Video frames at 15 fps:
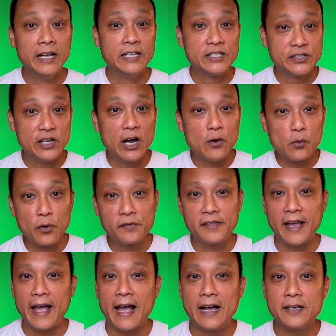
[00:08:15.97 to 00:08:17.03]
It's not worth the
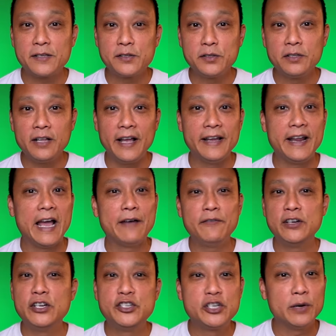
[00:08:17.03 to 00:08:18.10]
hassle and having
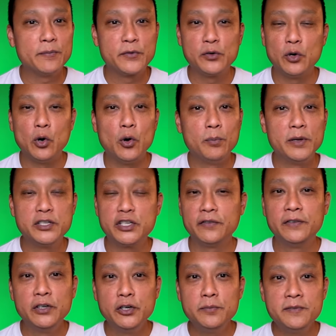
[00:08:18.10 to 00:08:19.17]
to jump through a whole bunch of
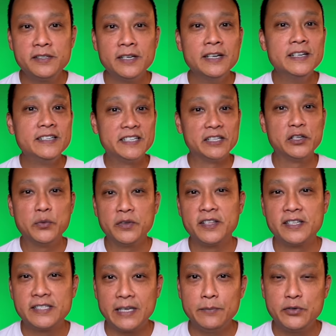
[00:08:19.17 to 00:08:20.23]
hoops dealing with
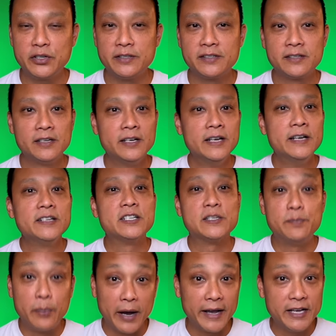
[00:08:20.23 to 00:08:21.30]
exemptions.
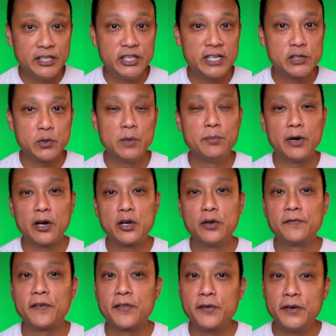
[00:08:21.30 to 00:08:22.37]
Just buy a GS1
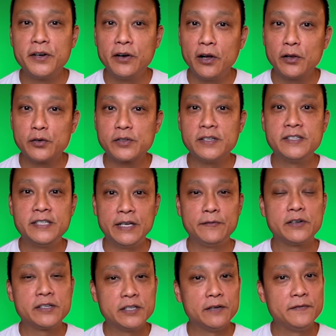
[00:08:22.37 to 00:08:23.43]
barcode for $30 and save
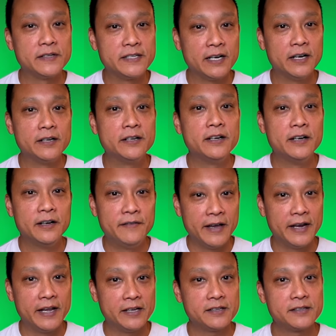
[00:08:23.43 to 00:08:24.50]
yourself a ton of
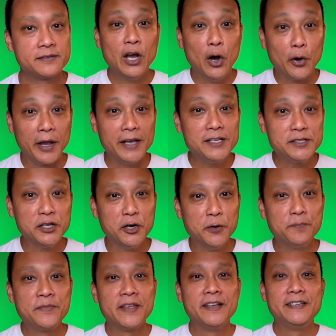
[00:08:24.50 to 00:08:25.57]
headaches. Okay,
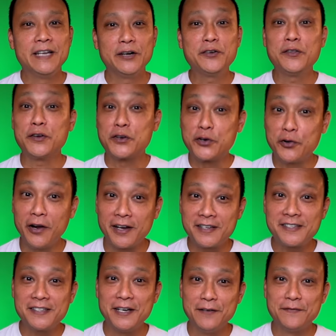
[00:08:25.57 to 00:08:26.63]
so now to the
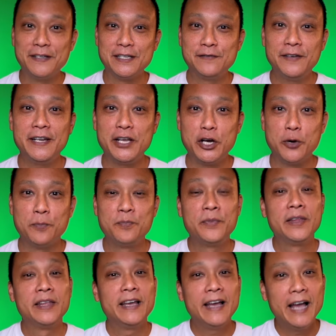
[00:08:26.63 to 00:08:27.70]
crux of this video.
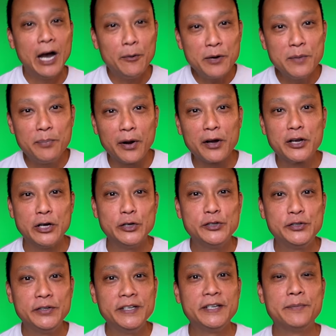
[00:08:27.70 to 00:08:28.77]
How many barcodes
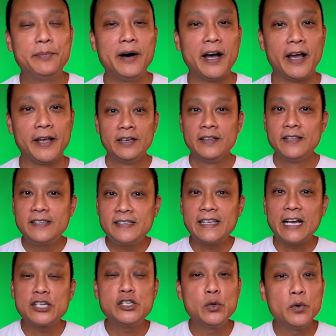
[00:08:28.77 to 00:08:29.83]
do you need to buy? This is
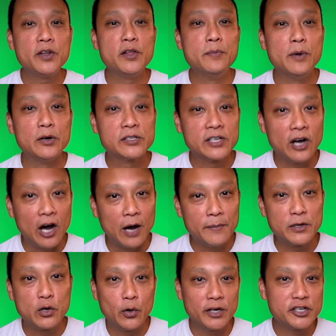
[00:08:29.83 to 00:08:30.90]
actually one of the most
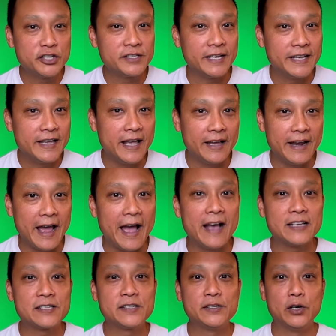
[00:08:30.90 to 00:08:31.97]
common questions I get
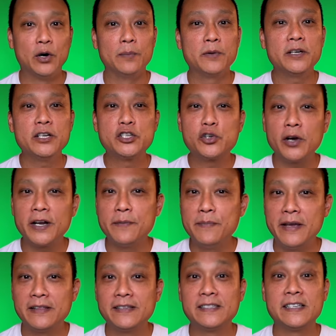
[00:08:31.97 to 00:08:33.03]
asked, so I'm gonna try to
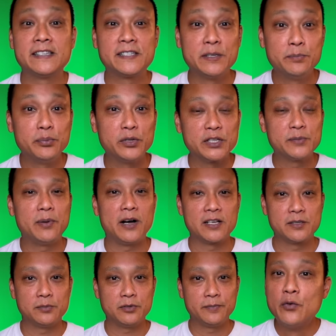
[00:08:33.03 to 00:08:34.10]
make this as simple as
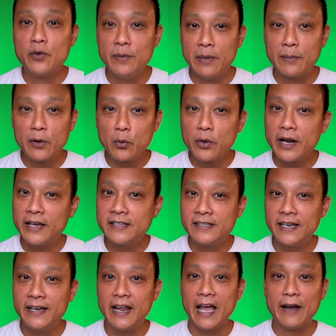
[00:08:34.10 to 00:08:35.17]
possible. Remember when I
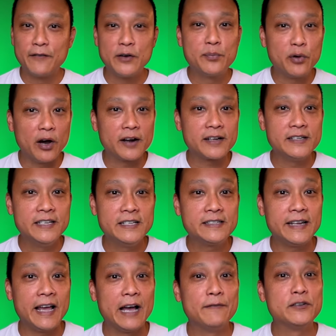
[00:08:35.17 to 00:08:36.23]
said every product needs to
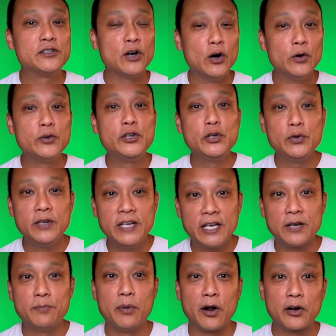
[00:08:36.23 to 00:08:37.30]
have its own
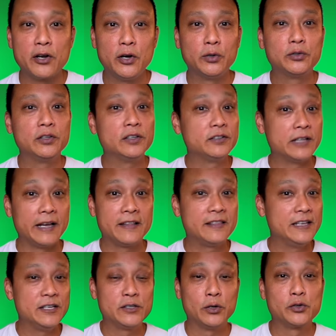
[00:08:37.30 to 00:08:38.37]
unique barcode, like
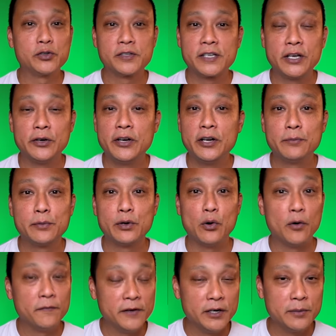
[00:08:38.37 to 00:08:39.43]
the social security number
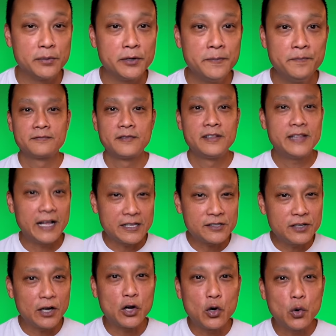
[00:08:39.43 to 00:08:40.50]
or VIN number? That's
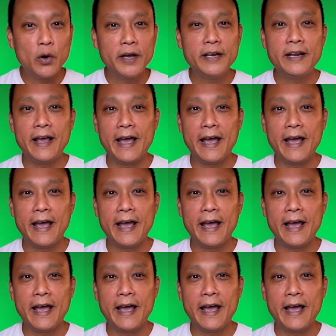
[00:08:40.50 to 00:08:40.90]
not quite